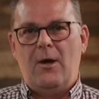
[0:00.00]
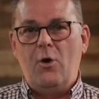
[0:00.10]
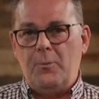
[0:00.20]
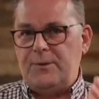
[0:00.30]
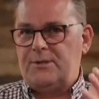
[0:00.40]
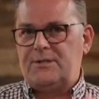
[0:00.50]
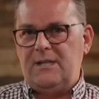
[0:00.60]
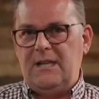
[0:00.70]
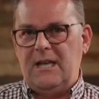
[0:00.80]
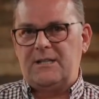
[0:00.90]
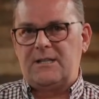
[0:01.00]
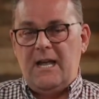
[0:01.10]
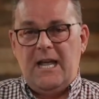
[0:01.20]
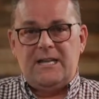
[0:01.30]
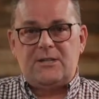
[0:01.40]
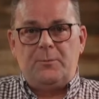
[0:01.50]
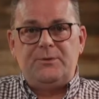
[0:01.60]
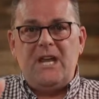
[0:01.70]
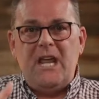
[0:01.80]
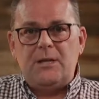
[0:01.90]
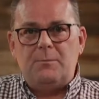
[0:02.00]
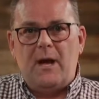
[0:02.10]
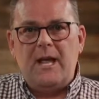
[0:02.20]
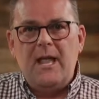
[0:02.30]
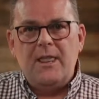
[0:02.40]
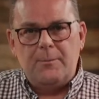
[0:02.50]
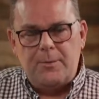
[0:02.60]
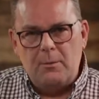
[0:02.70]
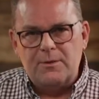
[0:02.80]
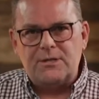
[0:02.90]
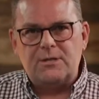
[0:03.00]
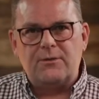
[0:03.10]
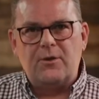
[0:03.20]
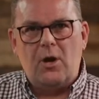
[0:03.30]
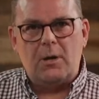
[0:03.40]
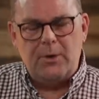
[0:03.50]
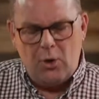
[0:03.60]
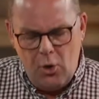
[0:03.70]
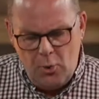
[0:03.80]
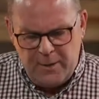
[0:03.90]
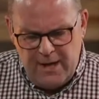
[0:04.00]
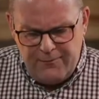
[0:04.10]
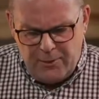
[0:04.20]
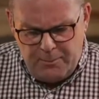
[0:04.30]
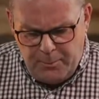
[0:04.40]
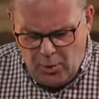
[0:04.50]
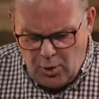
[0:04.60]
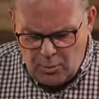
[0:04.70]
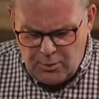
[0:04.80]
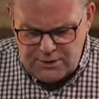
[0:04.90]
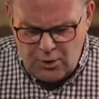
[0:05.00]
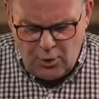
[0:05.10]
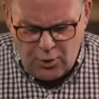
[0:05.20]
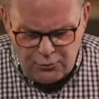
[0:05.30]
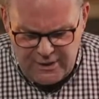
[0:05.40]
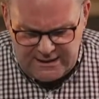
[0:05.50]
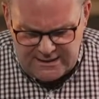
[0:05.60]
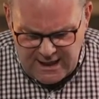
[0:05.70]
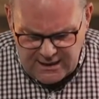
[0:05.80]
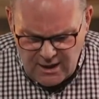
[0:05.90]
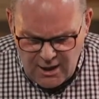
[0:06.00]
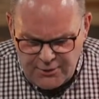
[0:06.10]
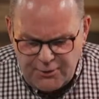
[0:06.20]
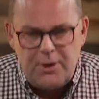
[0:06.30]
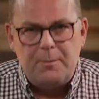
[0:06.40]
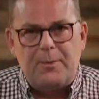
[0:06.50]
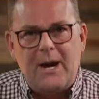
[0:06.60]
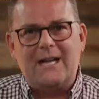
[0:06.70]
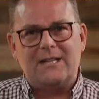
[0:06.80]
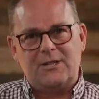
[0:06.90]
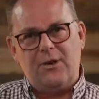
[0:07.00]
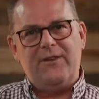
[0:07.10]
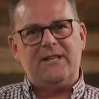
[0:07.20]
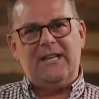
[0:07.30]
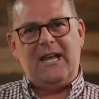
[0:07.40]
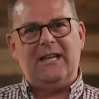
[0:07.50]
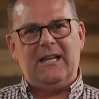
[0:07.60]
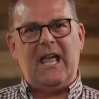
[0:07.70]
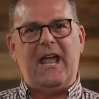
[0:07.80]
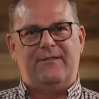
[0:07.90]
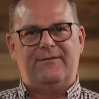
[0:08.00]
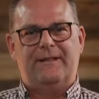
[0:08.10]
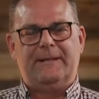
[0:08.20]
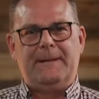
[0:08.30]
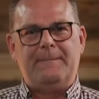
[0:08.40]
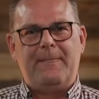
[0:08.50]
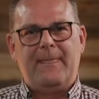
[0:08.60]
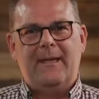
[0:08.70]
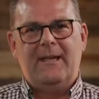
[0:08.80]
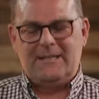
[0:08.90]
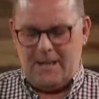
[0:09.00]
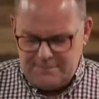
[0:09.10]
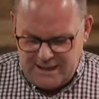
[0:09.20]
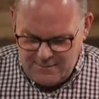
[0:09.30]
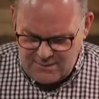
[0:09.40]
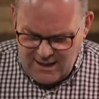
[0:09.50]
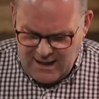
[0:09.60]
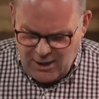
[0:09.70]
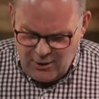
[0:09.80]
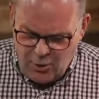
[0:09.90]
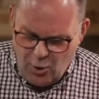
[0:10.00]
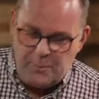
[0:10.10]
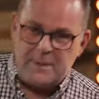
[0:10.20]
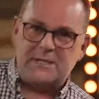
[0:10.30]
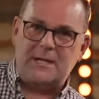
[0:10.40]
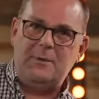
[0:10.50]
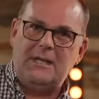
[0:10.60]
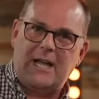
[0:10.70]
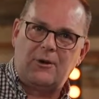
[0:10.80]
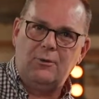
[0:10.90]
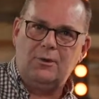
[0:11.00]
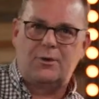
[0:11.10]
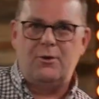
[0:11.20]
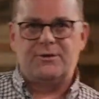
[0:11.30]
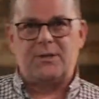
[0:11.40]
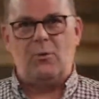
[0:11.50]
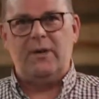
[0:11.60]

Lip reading: Hope, you see, is obtained by the promises of God. But hope for Paul was retained through the practice of his daily life. Sometimes our hope can be like a roller coaster.